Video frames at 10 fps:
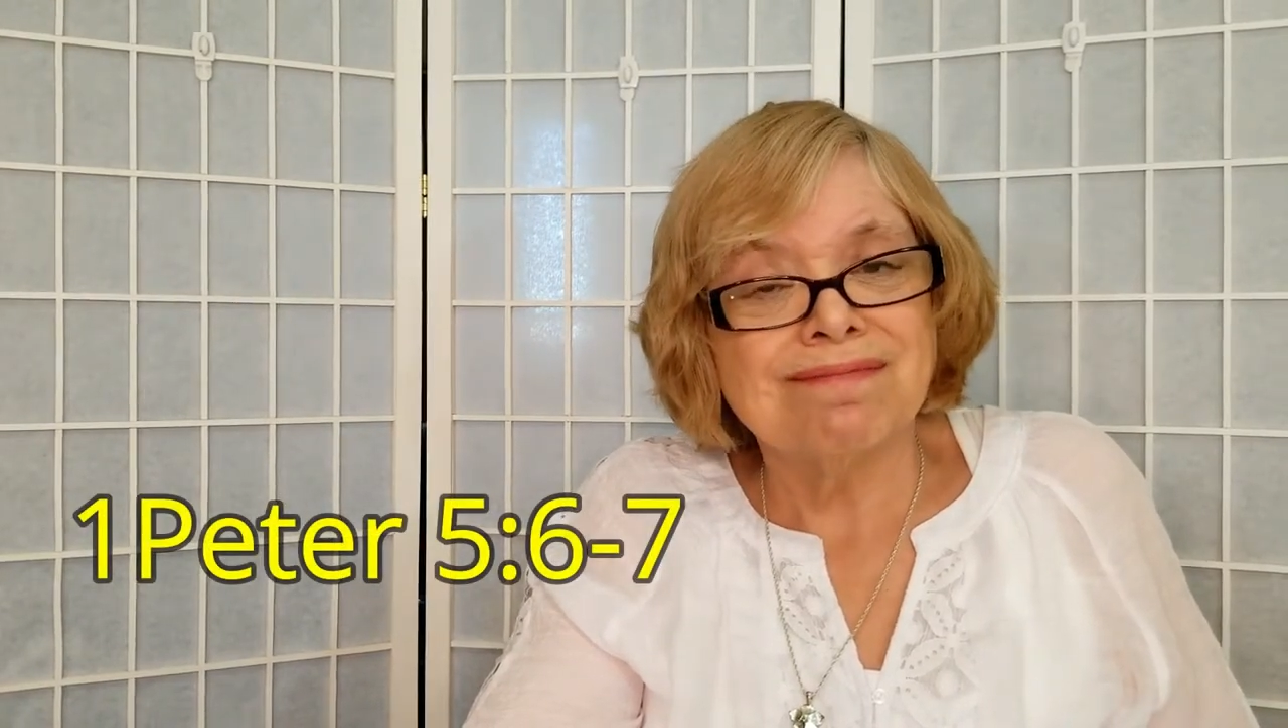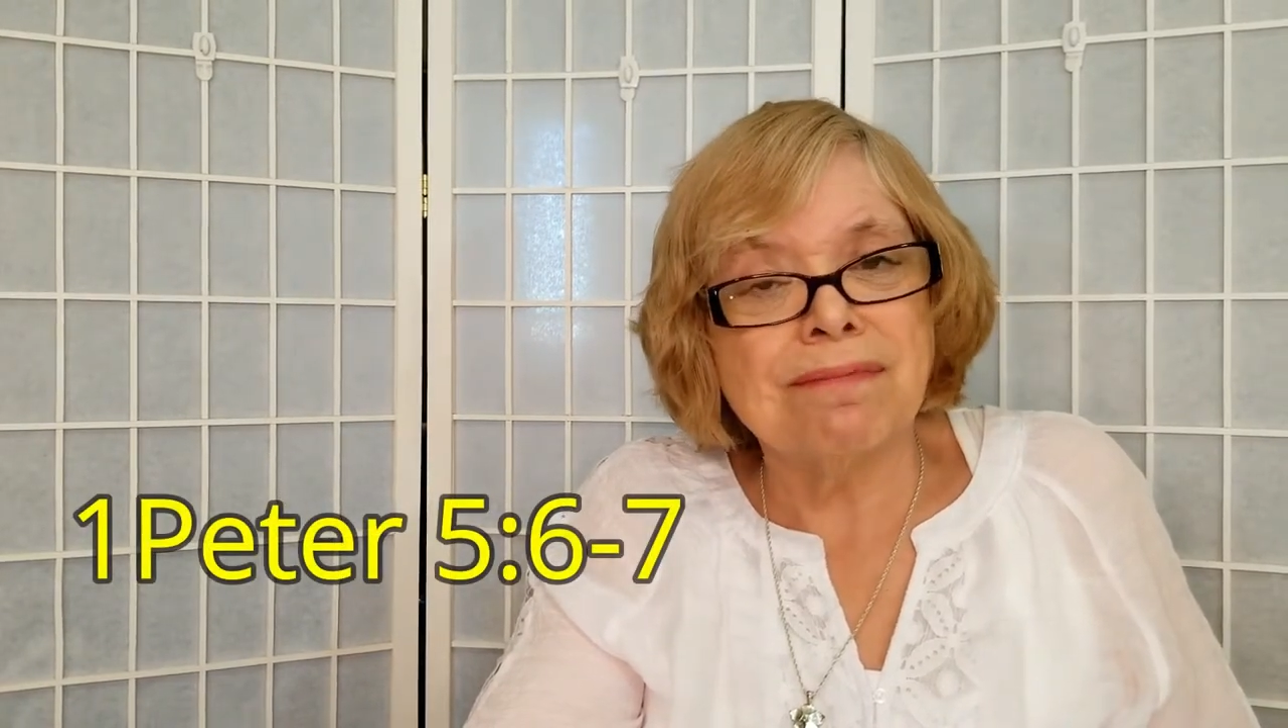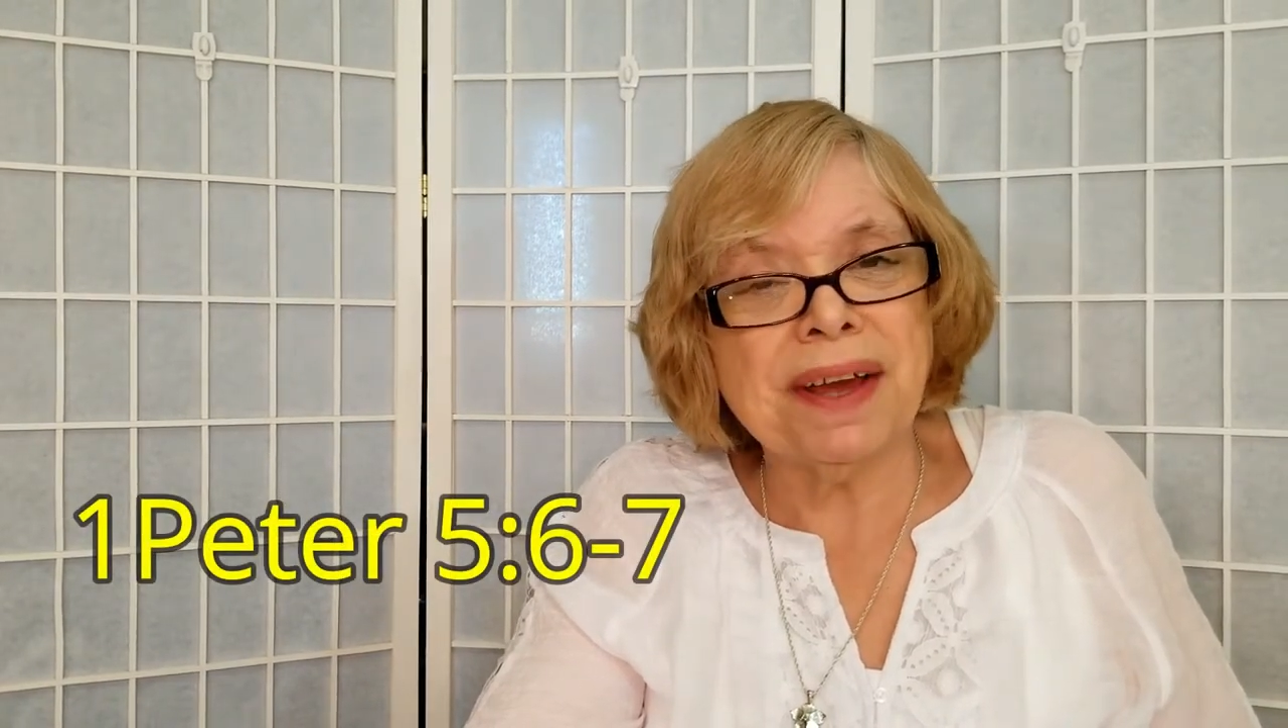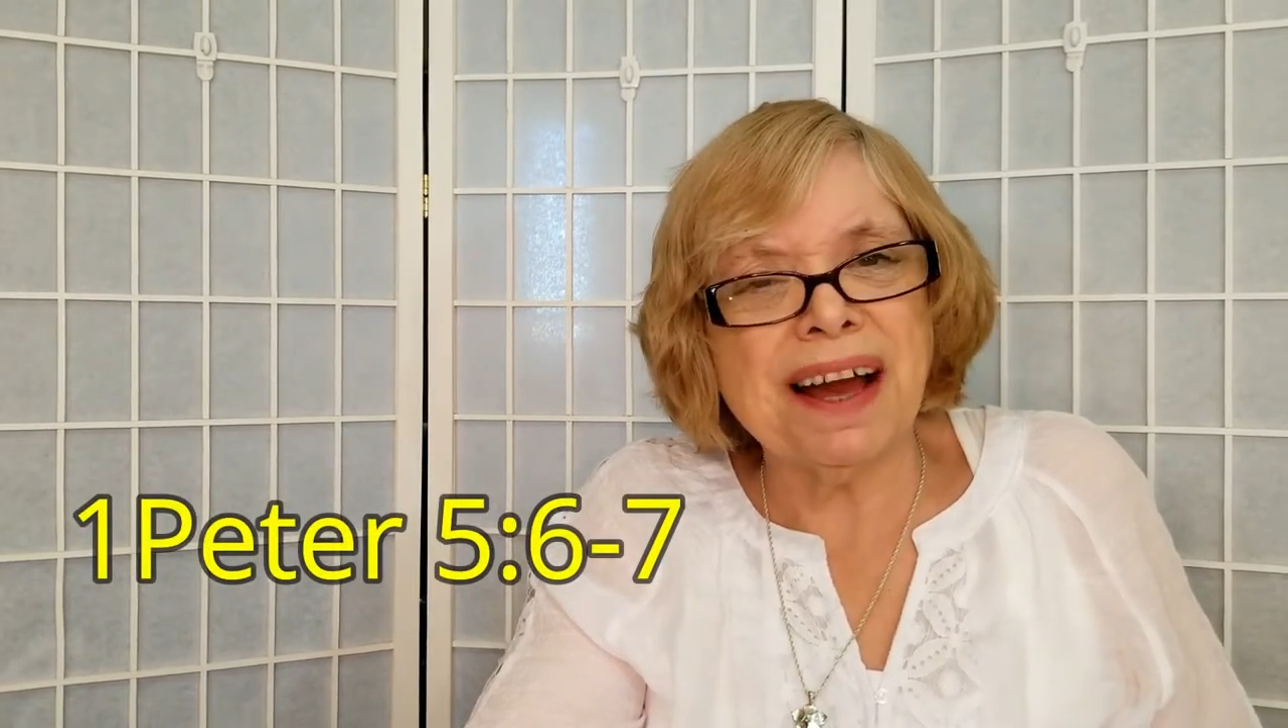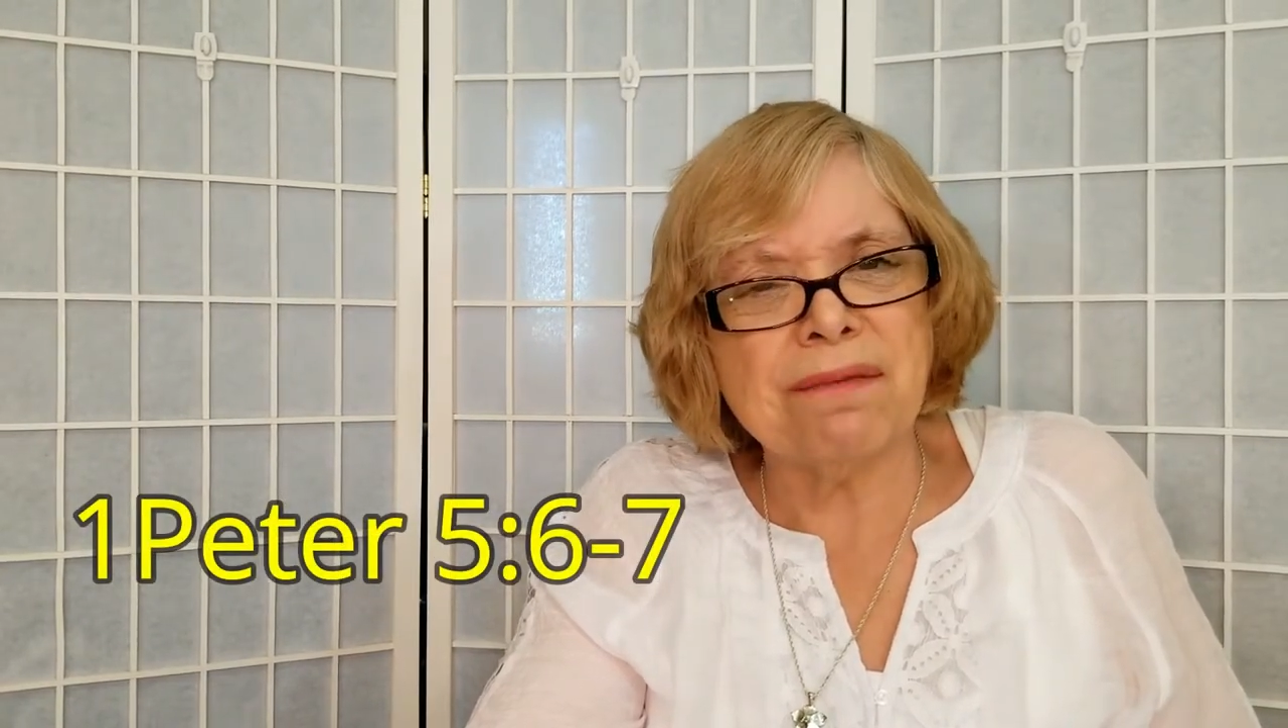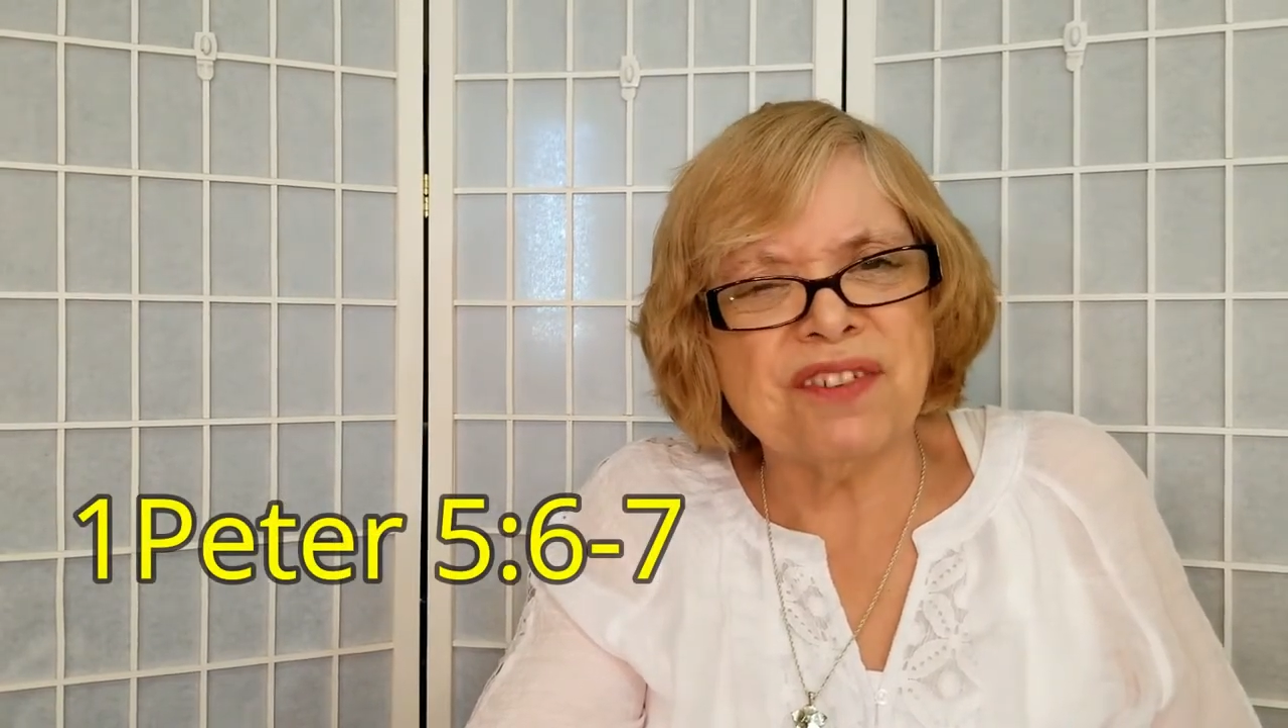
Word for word: become